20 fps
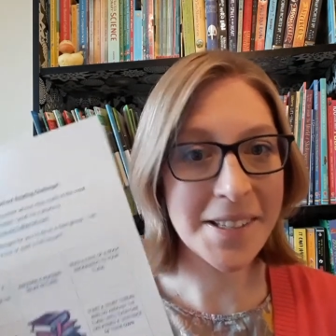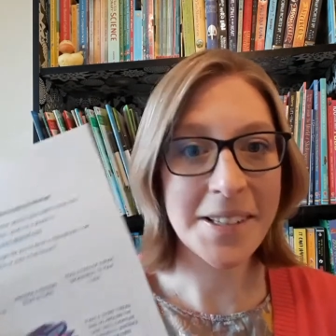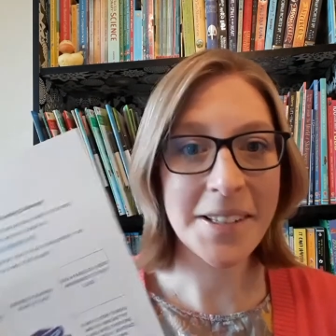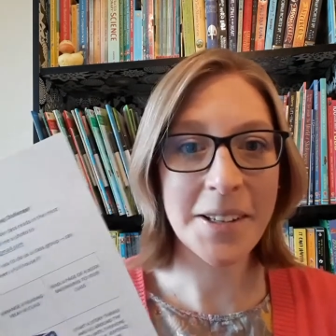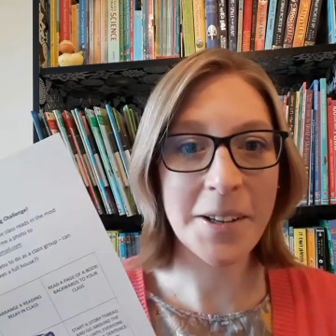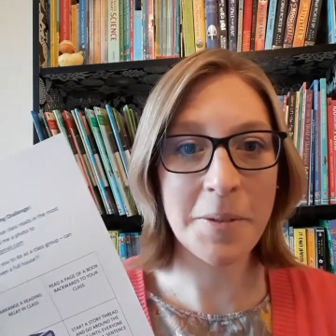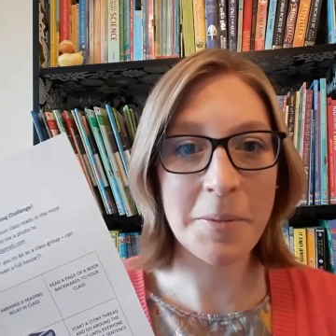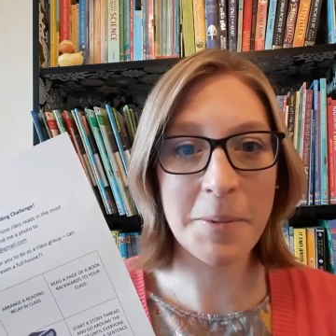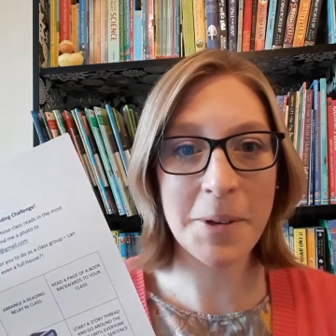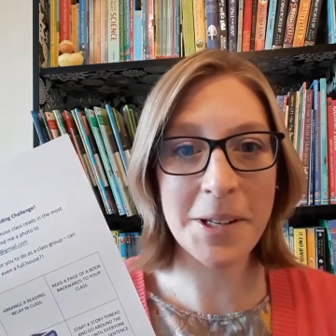
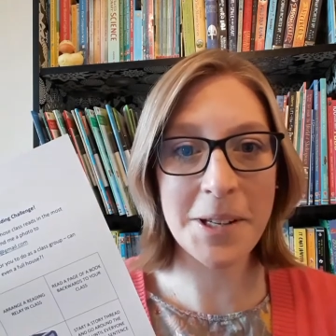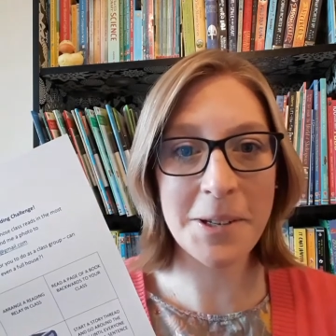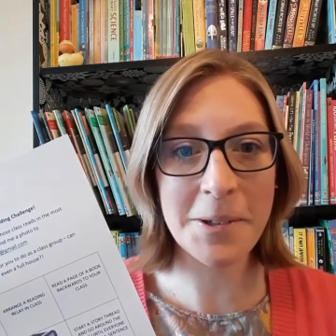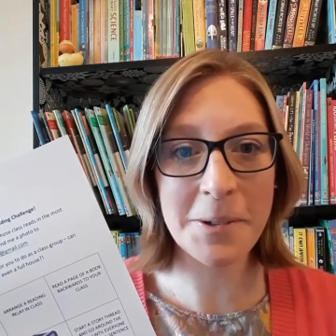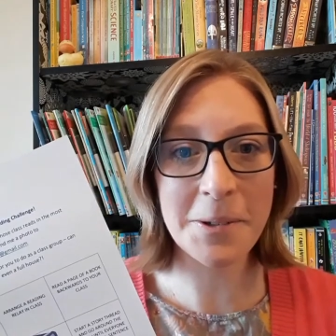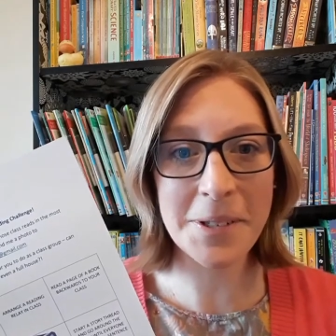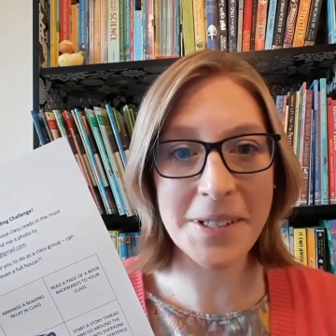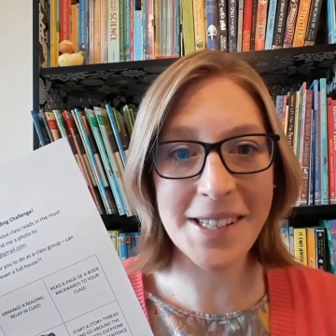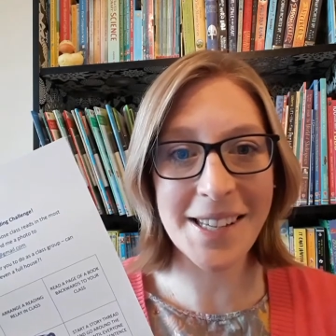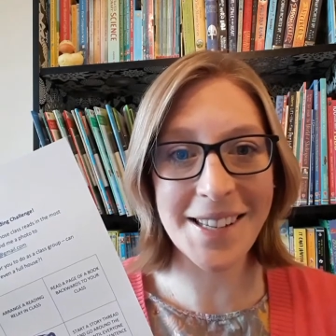can win
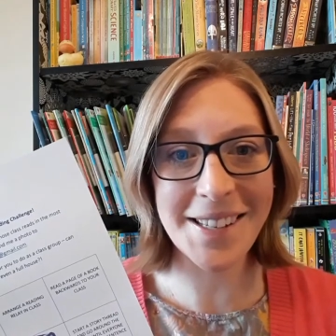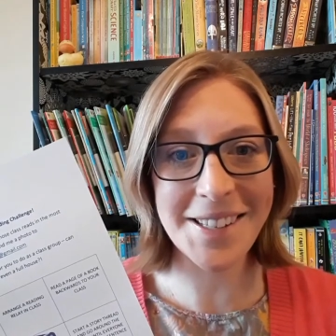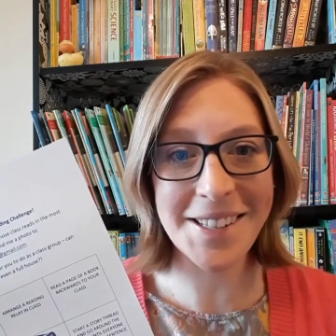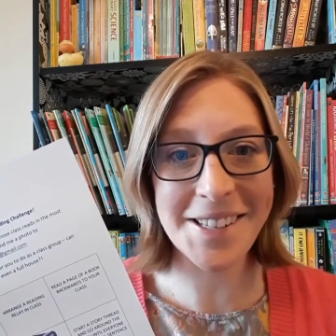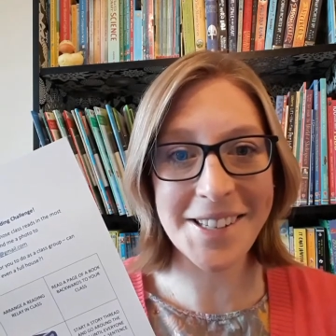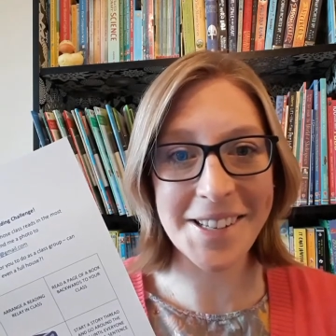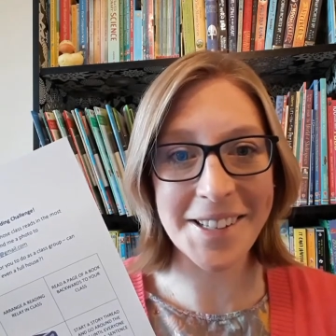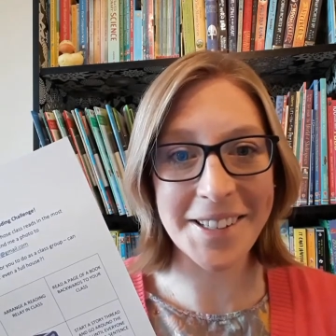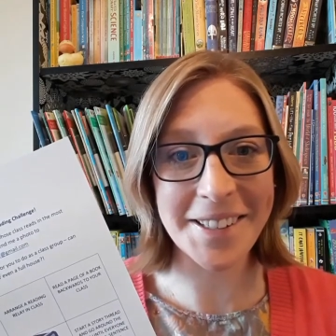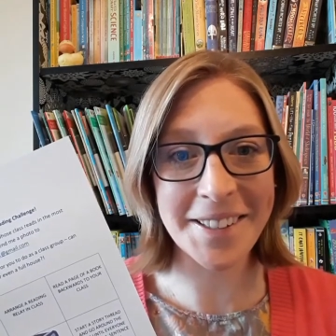your
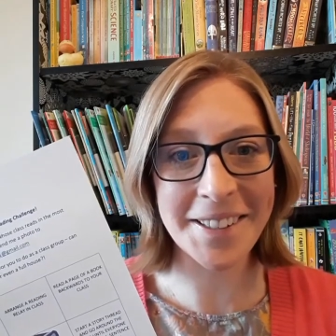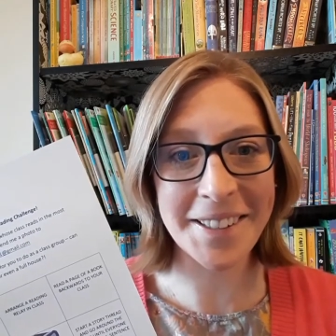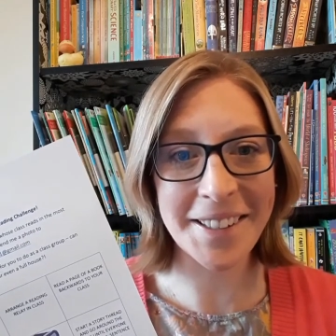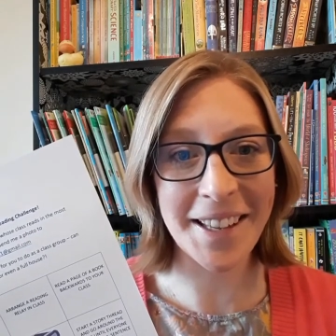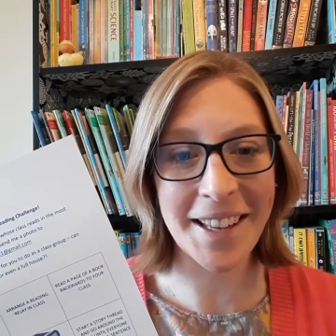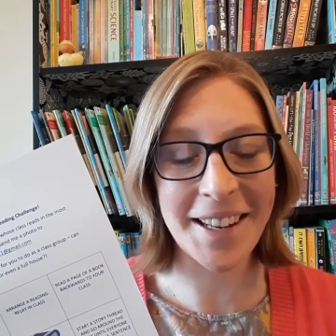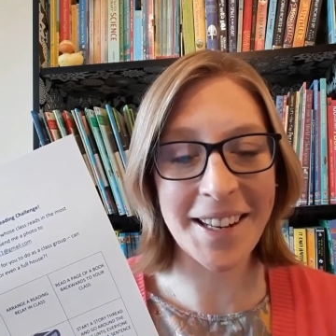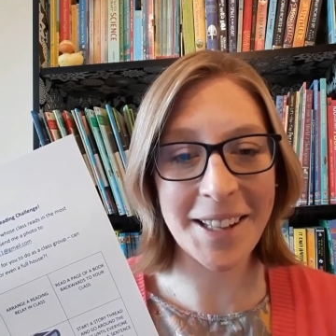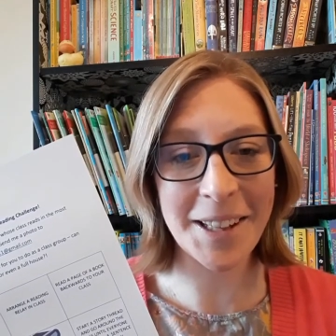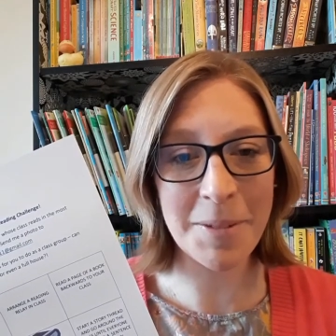teacher
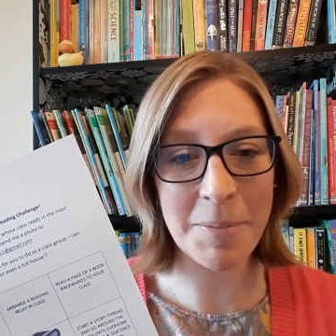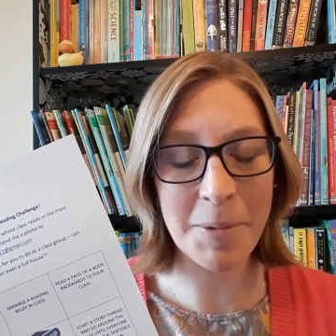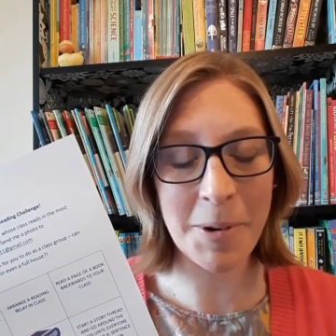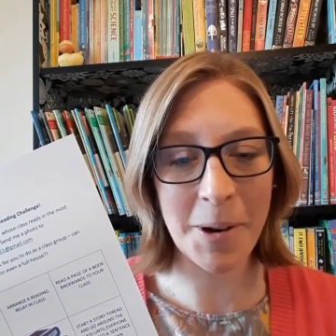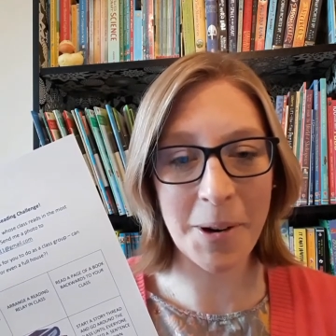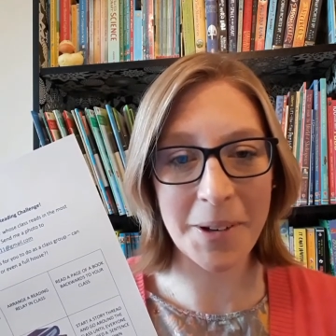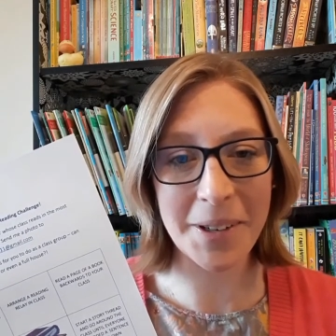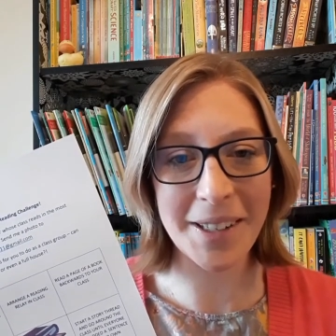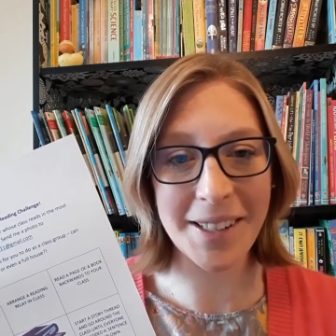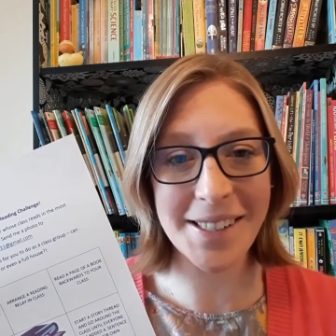a little
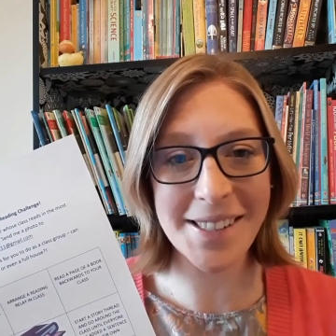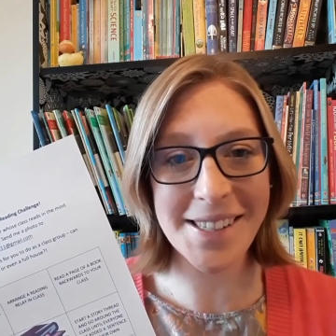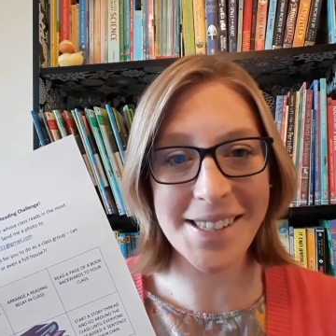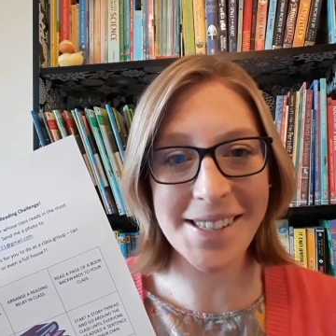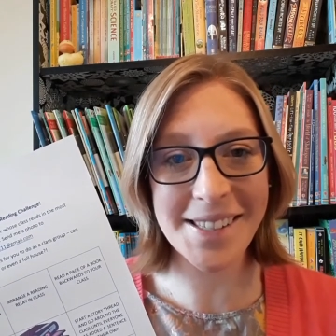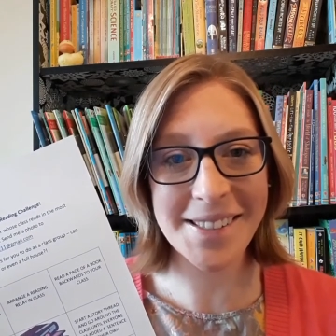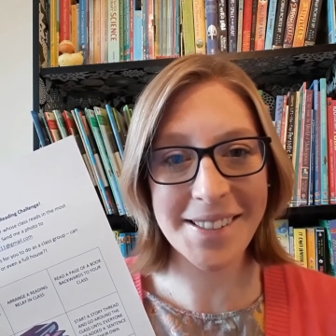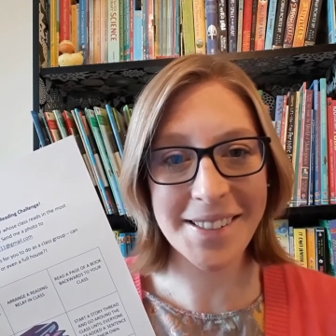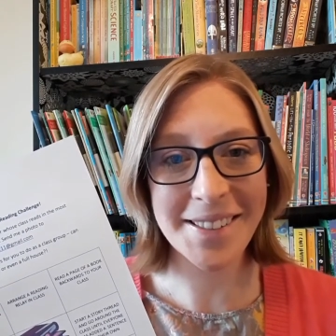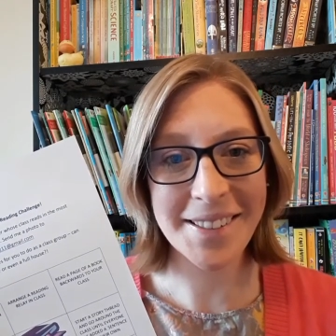prize